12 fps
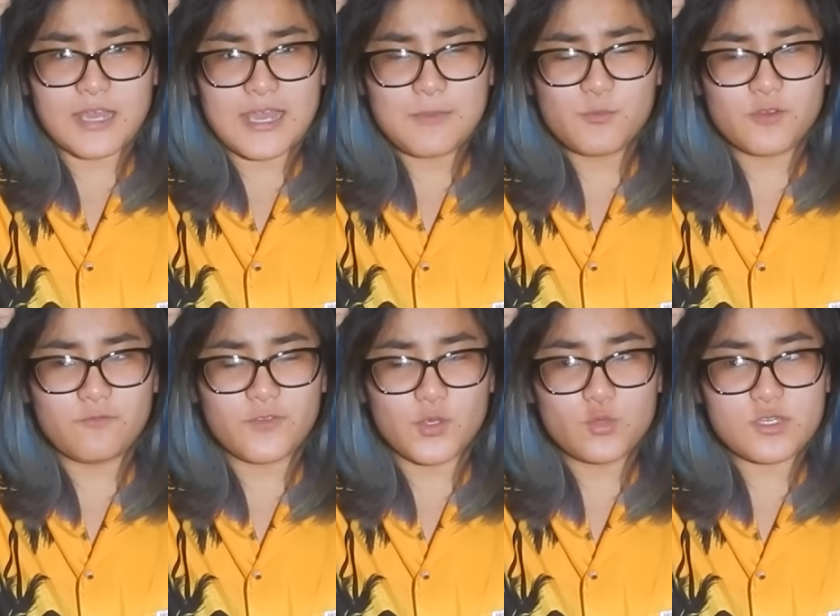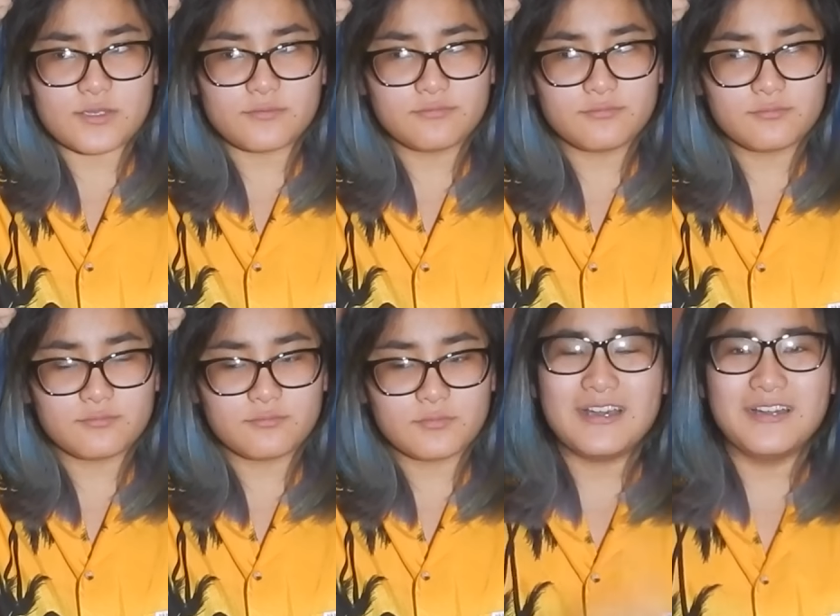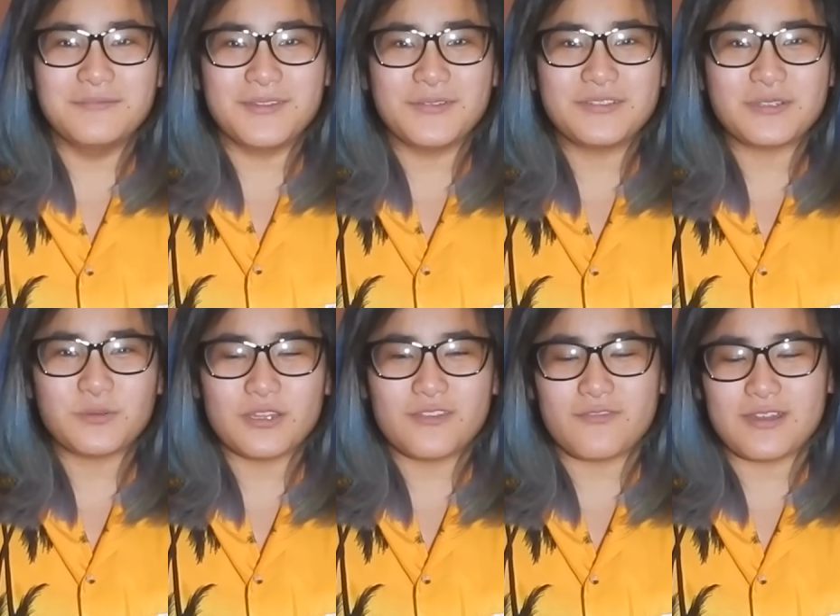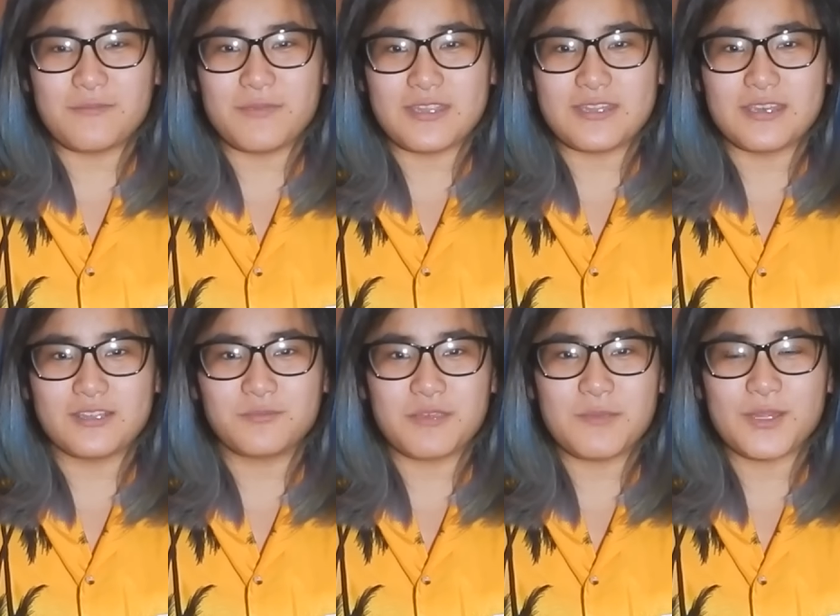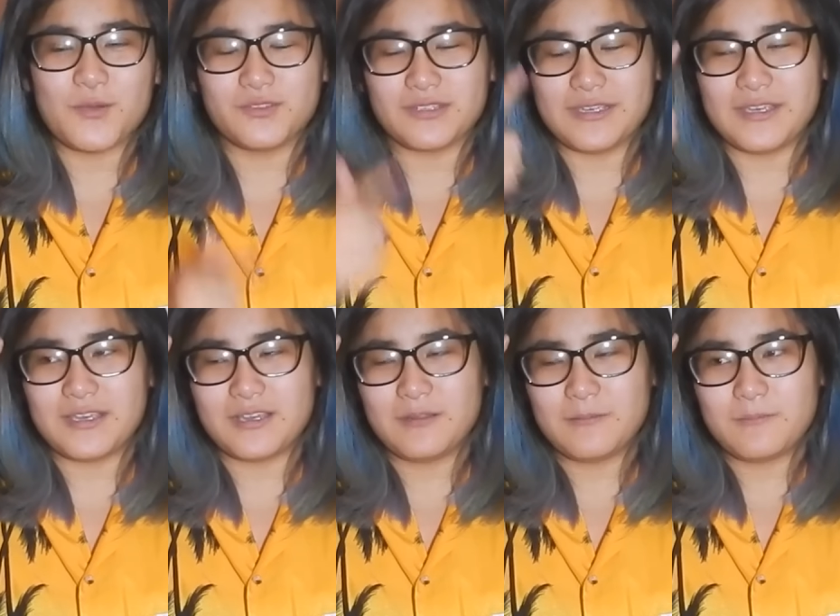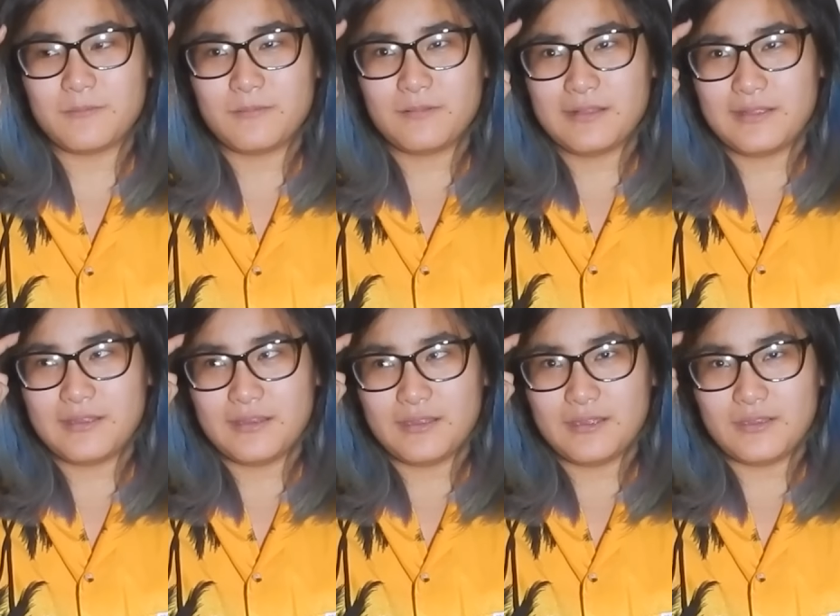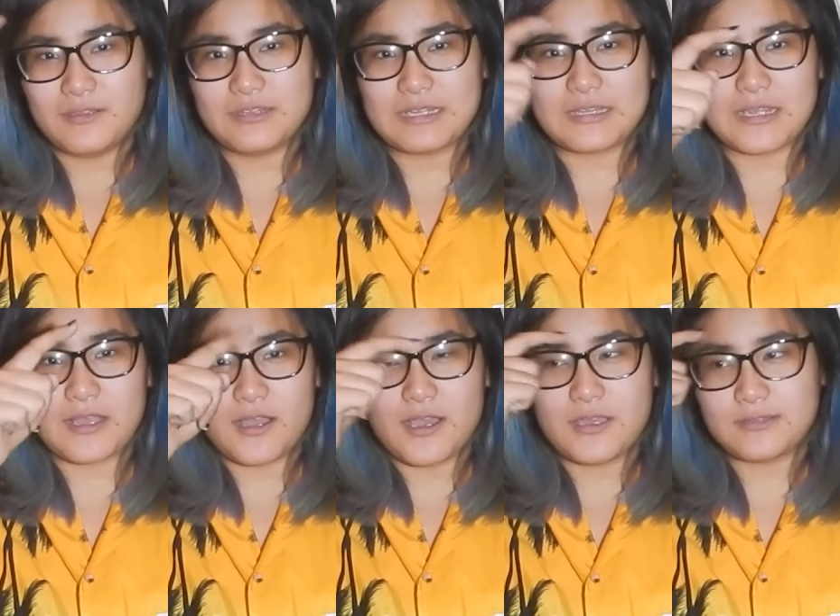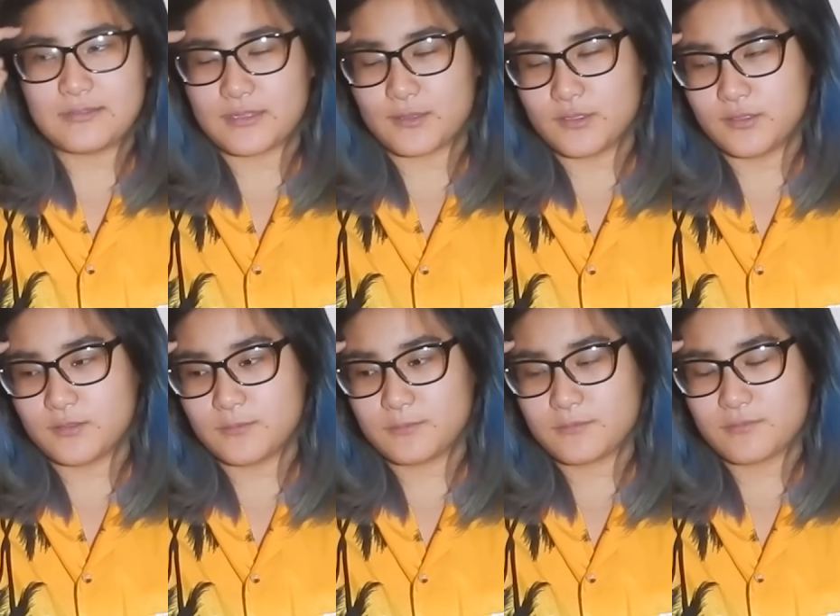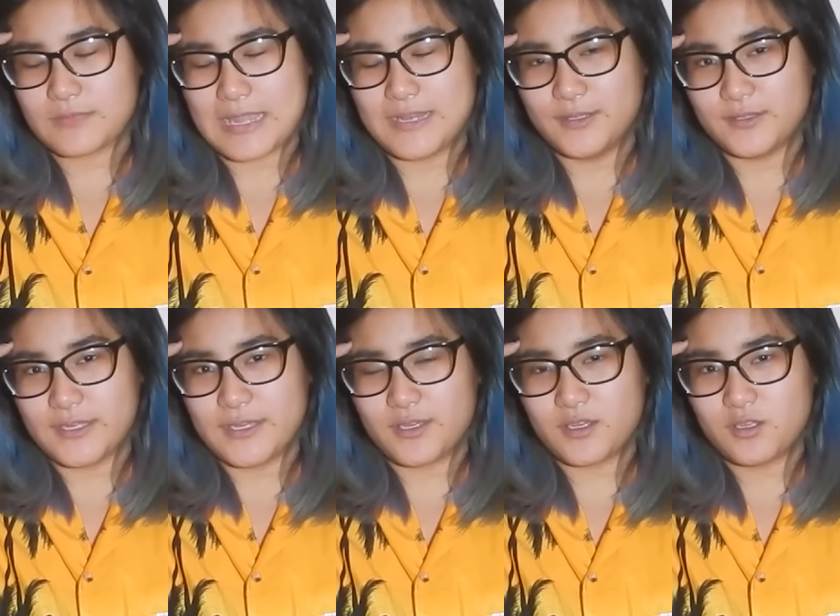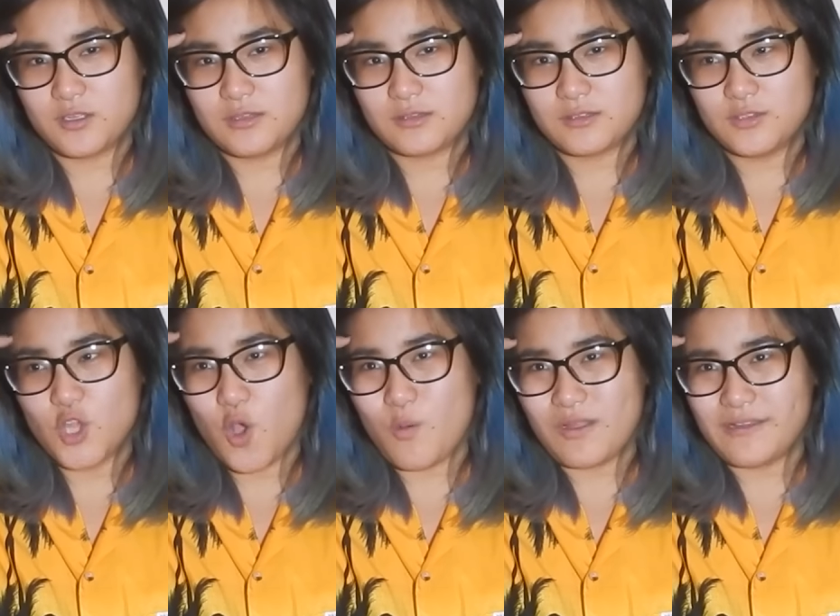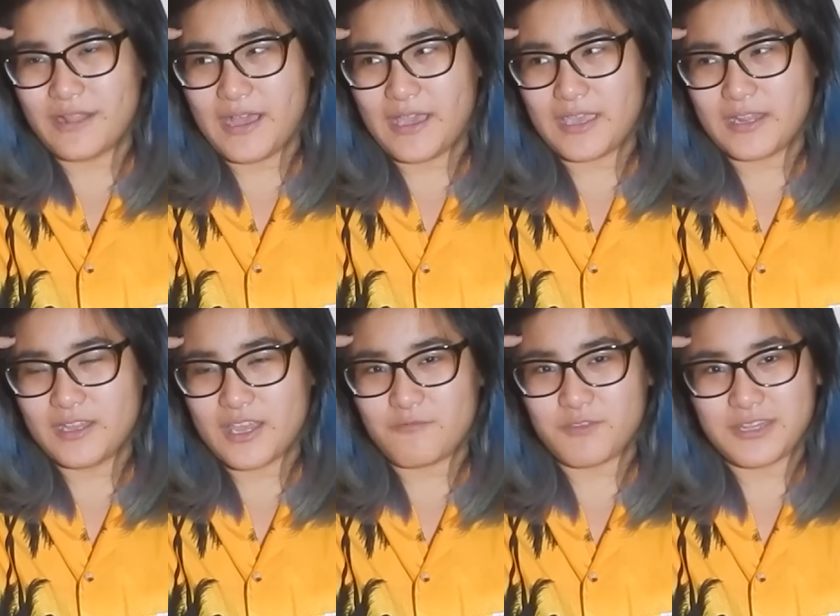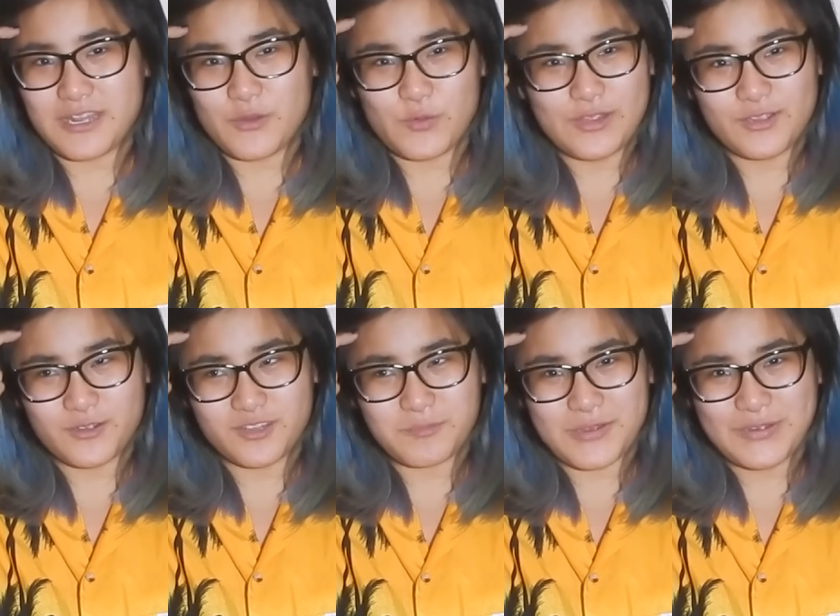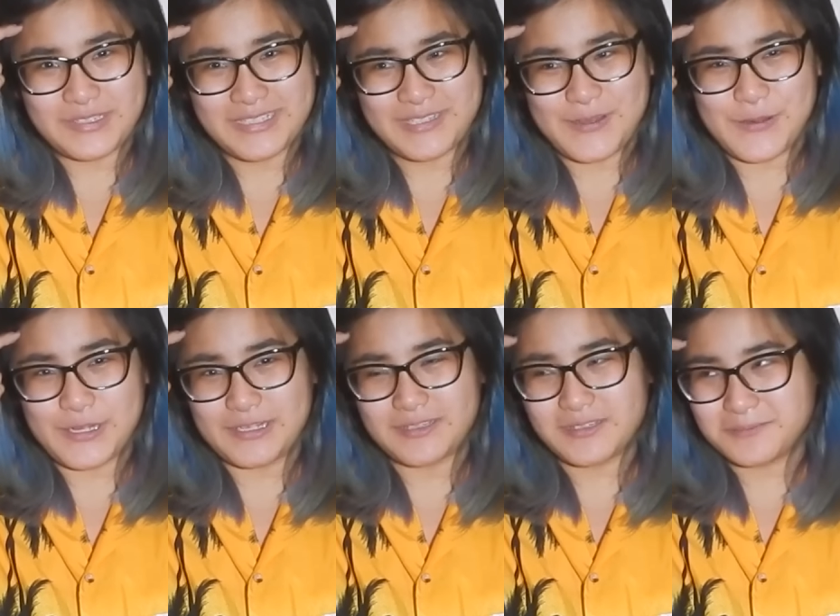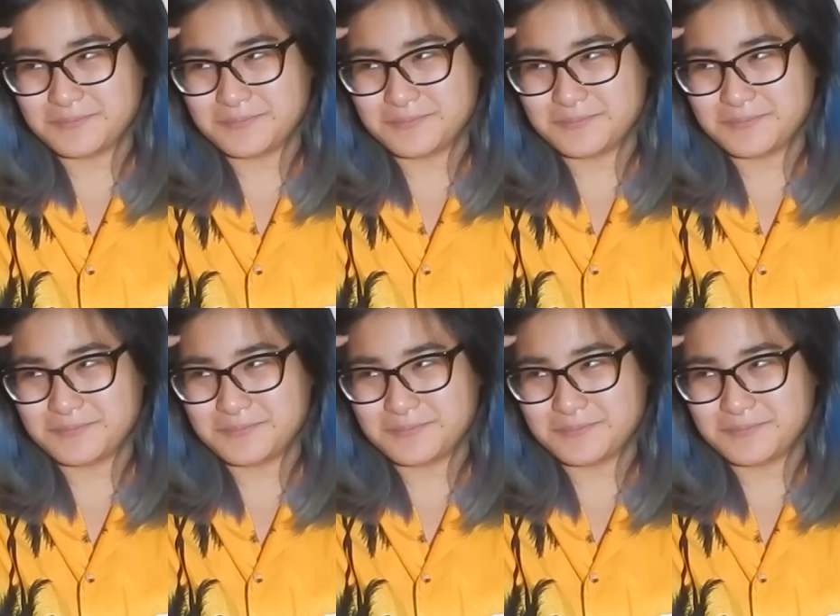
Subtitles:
I am confusion. There was this really funny BTS meme that was like, he's like that guy that's like this. And he's like, no one died if you didn't read the conspiracy theories.